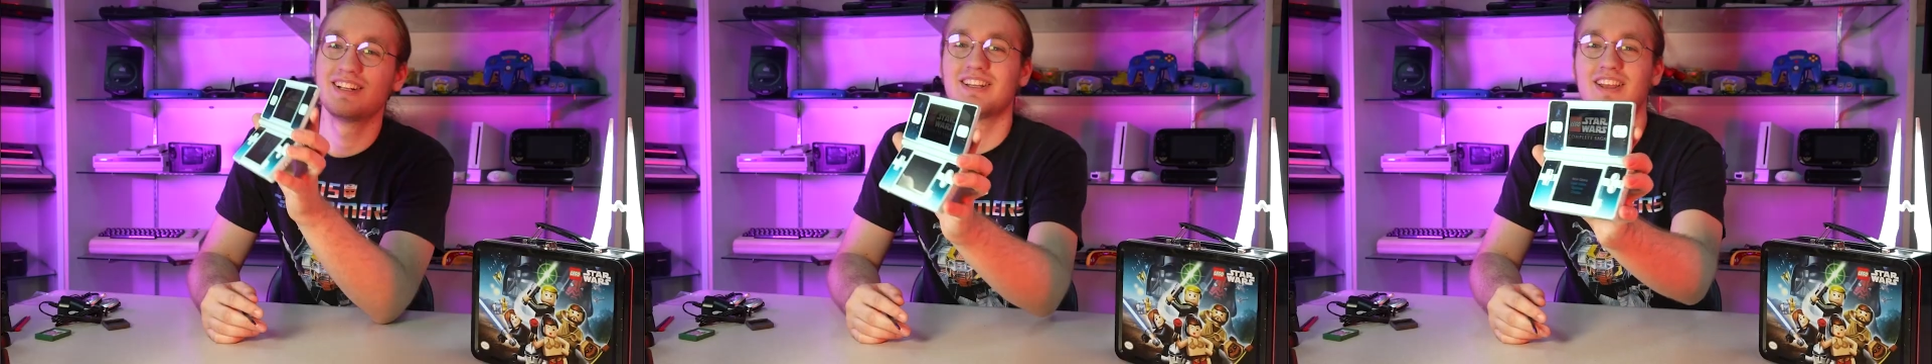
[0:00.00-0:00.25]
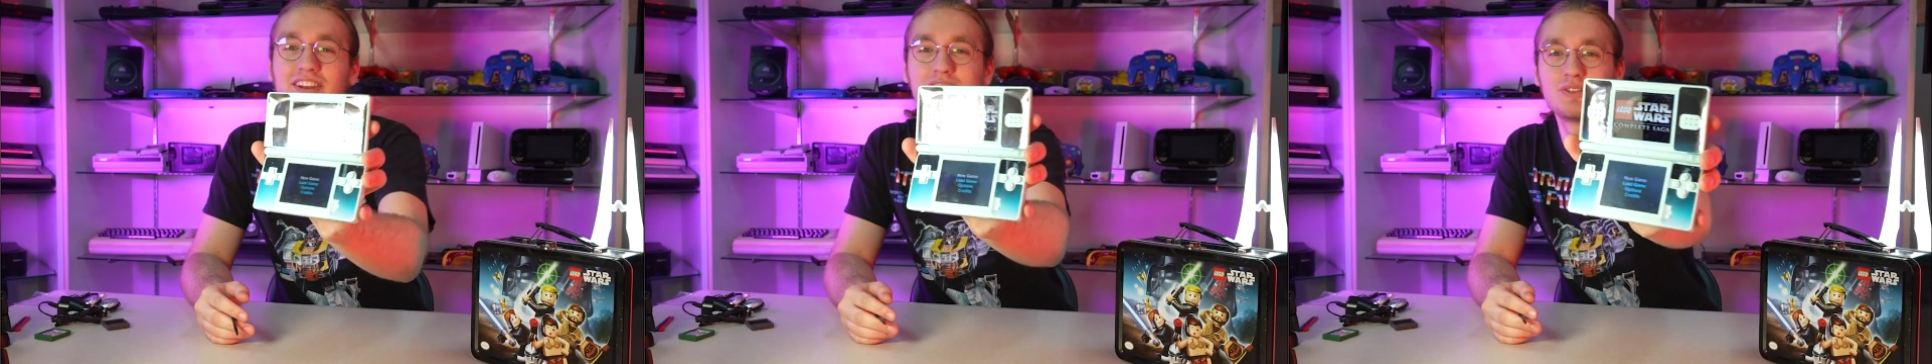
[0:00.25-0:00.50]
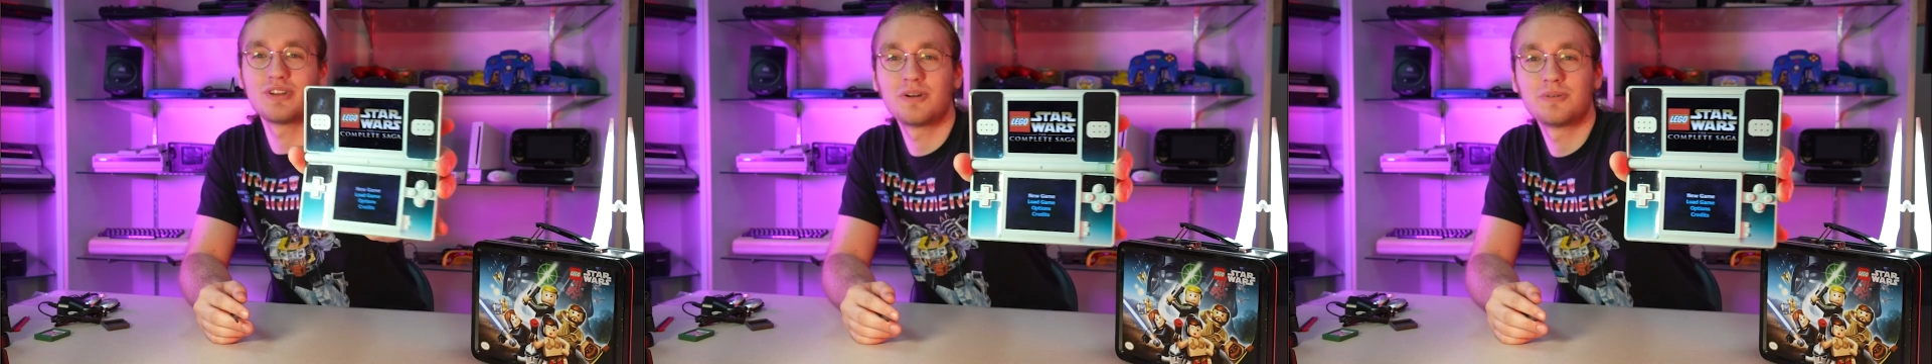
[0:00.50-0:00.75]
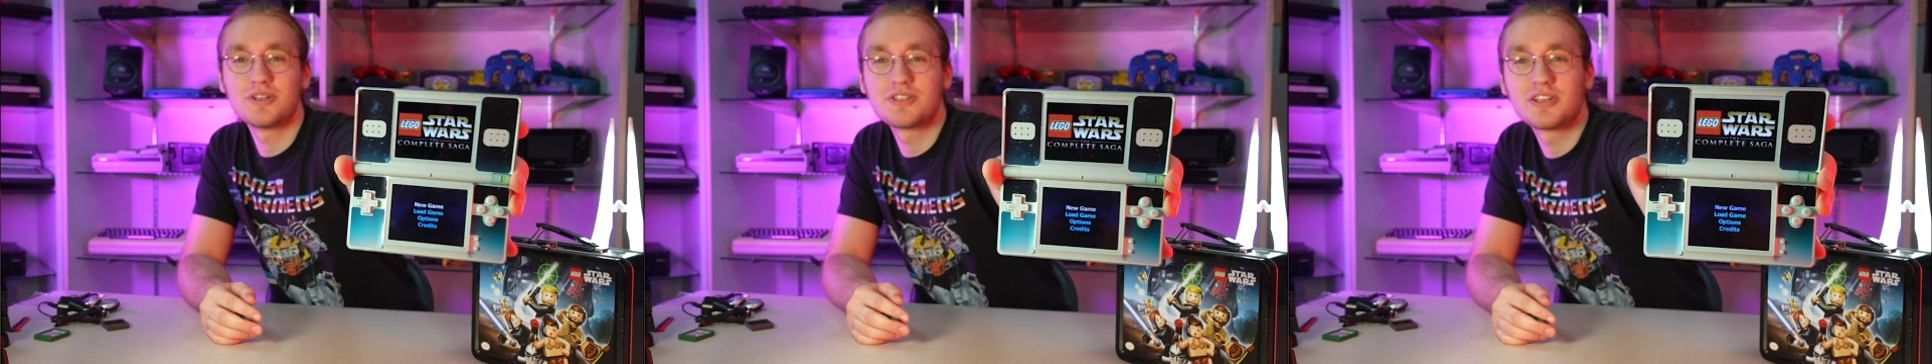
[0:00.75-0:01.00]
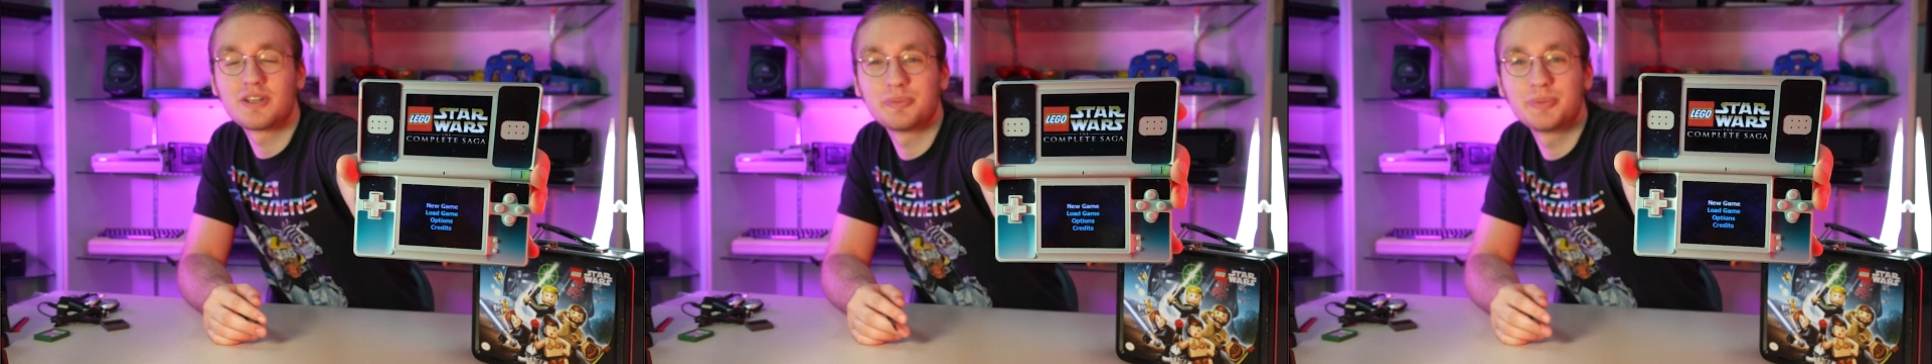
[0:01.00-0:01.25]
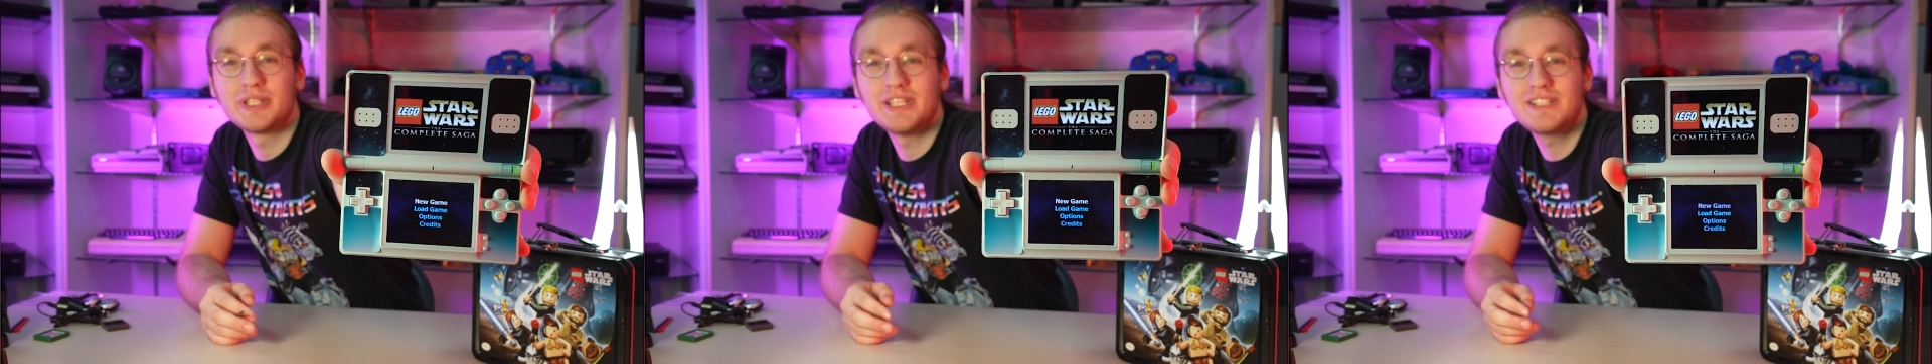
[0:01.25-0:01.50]
LEGO Star Wars: The
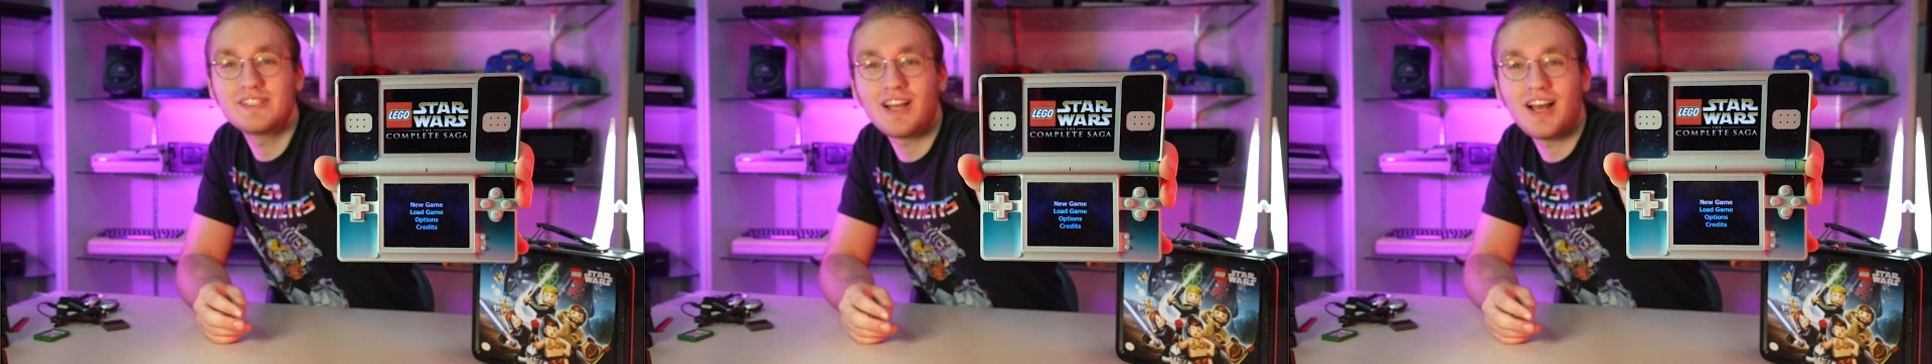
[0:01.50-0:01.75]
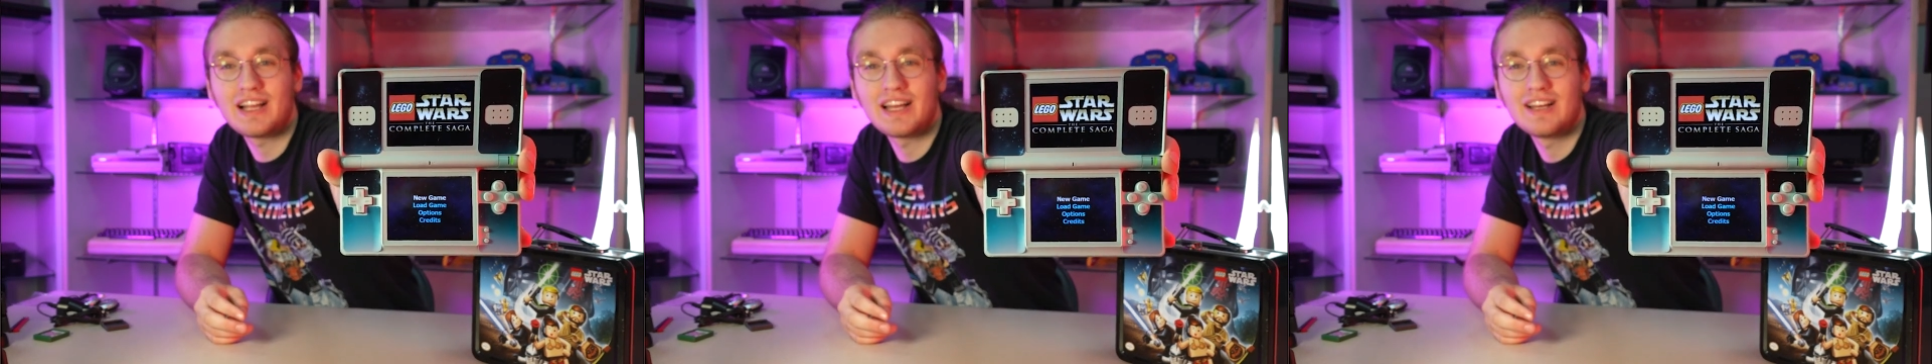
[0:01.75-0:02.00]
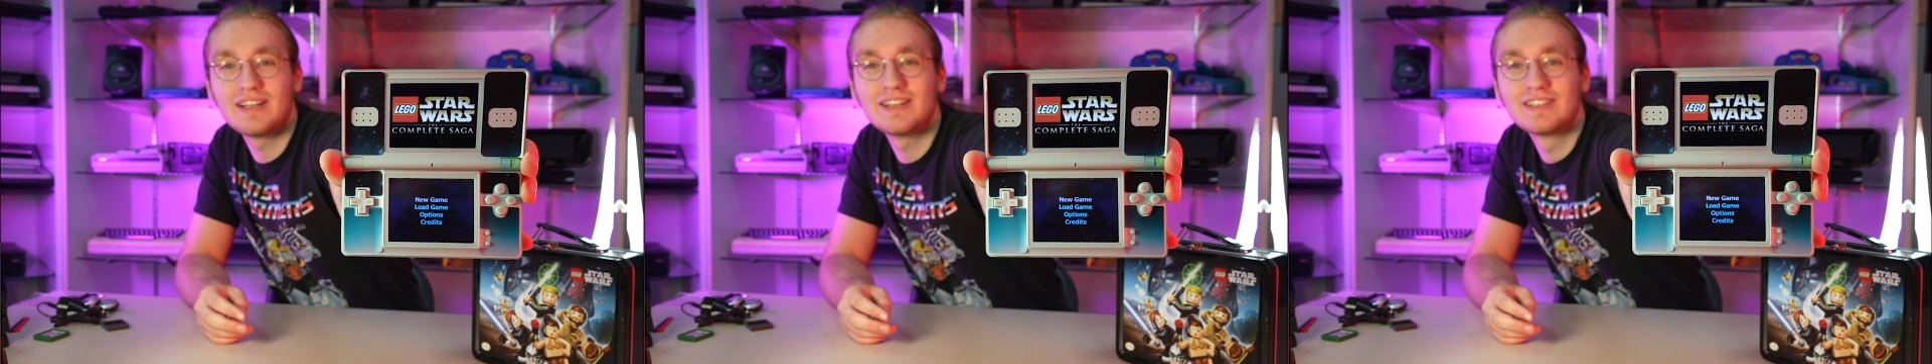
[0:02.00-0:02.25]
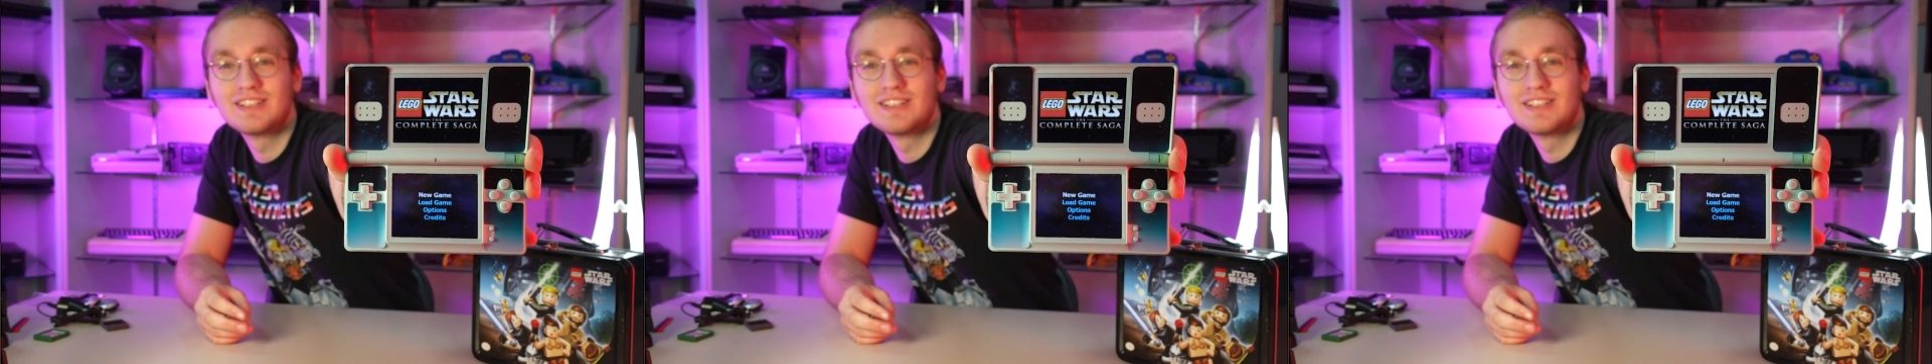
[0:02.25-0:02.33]
Complete Saga